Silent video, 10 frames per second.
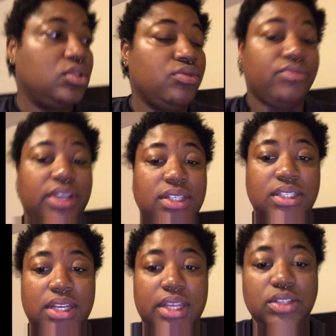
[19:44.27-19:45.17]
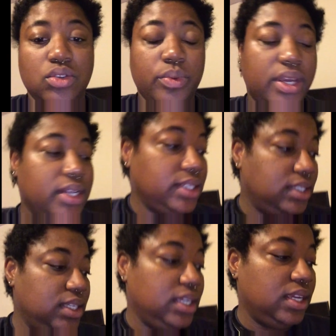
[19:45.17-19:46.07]
to rain today. So we're gonna
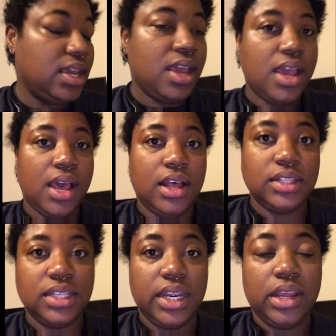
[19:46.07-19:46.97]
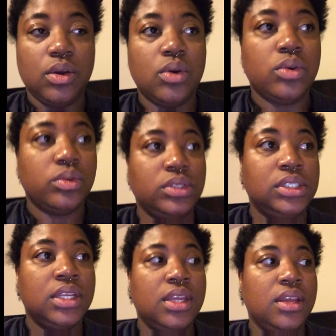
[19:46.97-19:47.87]
see how today goes.
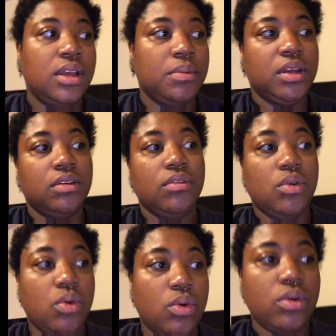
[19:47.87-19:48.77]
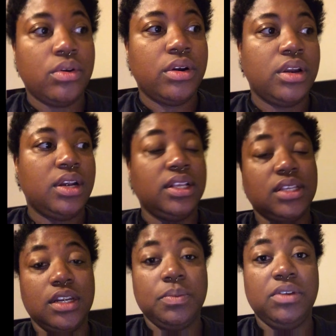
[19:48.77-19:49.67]
I'm gonna record. It's
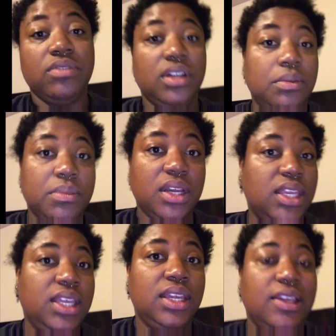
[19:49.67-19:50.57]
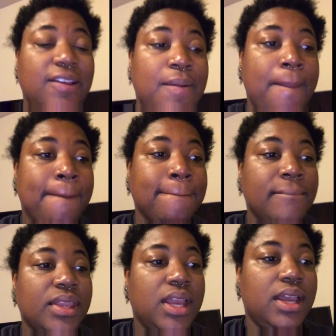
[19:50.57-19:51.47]
gonna be really muggy,
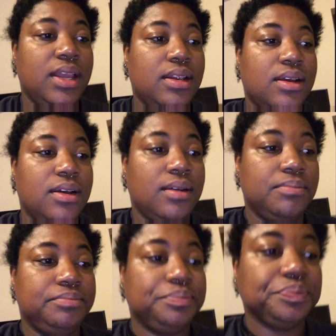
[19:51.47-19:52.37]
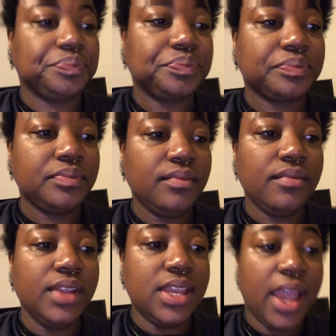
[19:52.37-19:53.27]
and
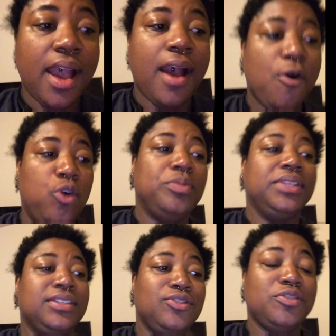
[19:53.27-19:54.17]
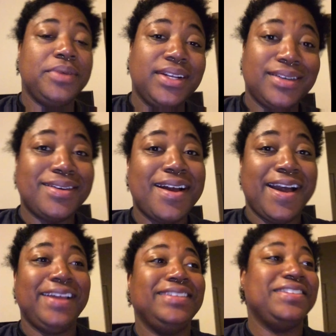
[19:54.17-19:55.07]
yeah, I hope this little bit of
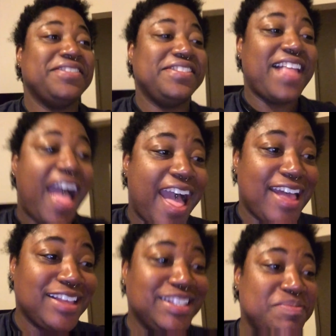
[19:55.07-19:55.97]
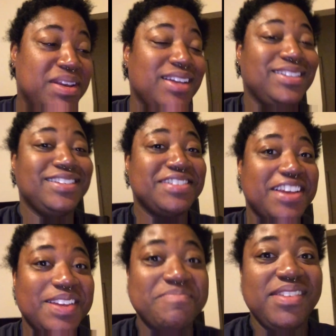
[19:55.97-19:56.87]
ice lasts because it's
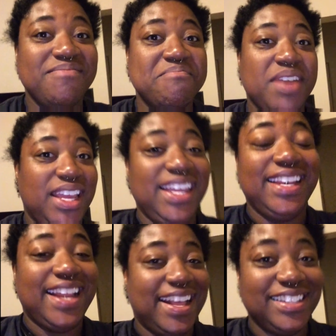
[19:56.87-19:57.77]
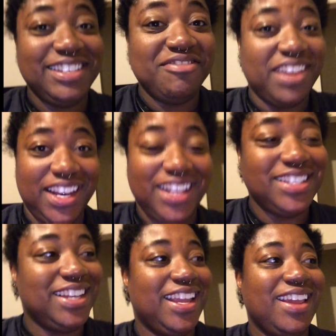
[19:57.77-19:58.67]
gonna be muggy, nasty, rainy
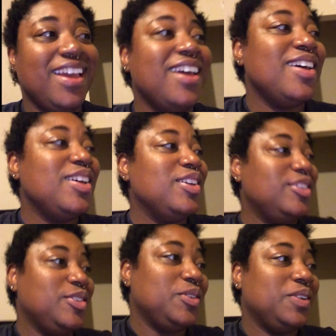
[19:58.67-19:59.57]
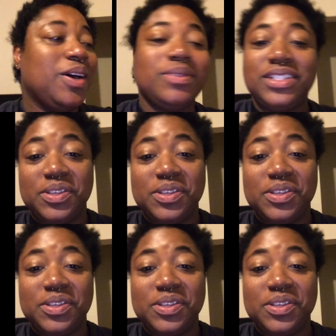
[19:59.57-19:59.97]
today. So I will see